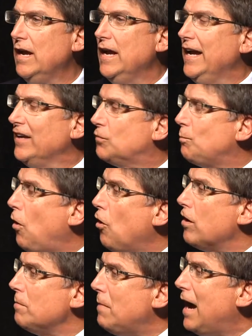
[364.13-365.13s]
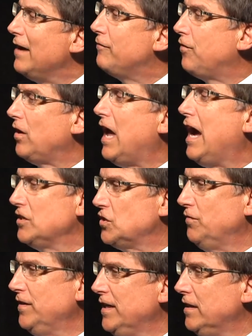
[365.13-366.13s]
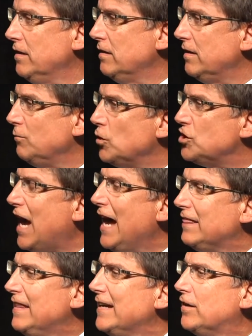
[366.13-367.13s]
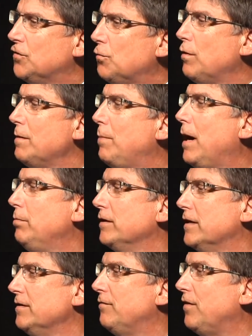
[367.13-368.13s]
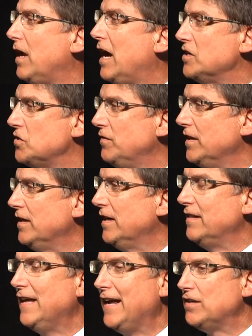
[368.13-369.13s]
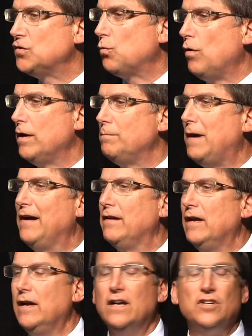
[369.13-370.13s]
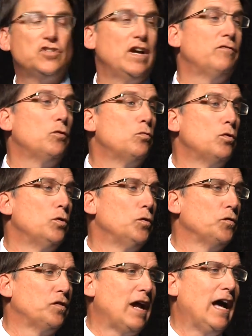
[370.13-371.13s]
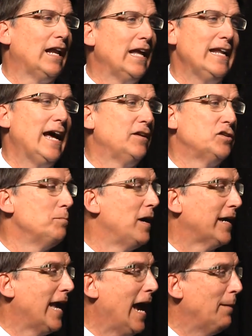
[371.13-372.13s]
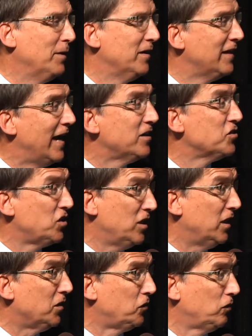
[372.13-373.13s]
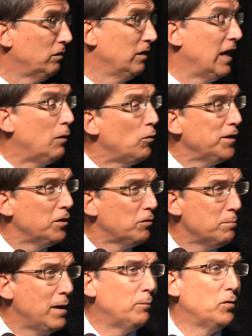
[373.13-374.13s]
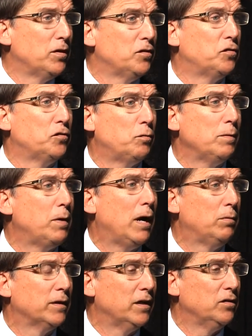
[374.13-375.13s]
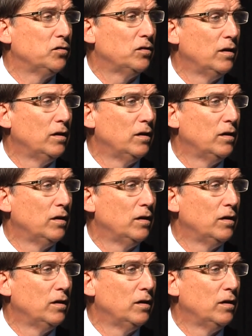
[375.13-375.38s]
It's part of my philosophy, which I think is a Republican philosophy, and that is one of my several rules that I laid out to my cabinet, and that is this, and I want you to remember this as Republicans.